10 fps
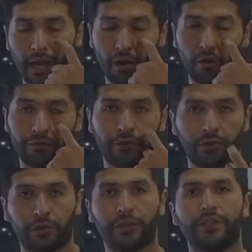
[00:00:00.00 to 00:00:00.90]
Of
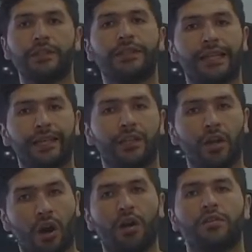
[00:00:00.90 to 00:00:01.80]
course, the
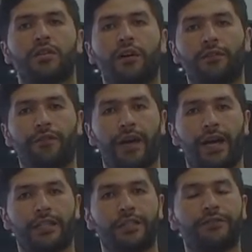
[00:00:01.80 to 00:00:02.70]
cost of
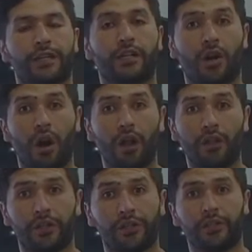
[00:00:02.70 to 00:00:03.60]
different
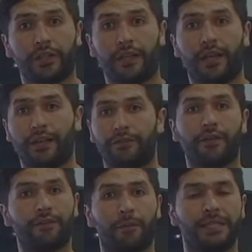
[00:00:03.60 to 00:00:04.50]
color,
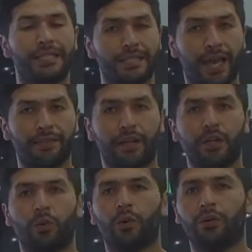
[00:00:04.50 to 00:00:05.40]
different from the
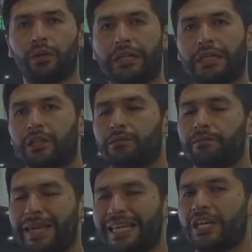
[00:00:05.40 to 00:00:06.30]
standard, will
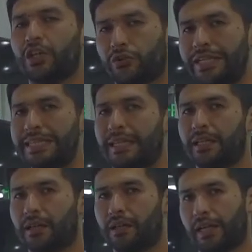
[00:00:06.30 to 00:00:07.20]
increase
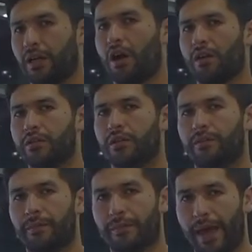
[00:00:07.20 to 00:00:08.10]
the cost of
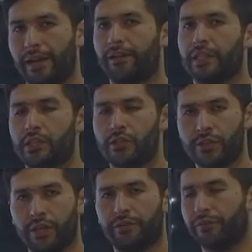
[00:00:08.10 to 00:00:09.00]
the panel
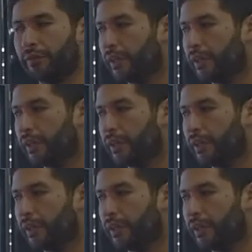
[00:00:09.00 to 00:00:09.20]
itself.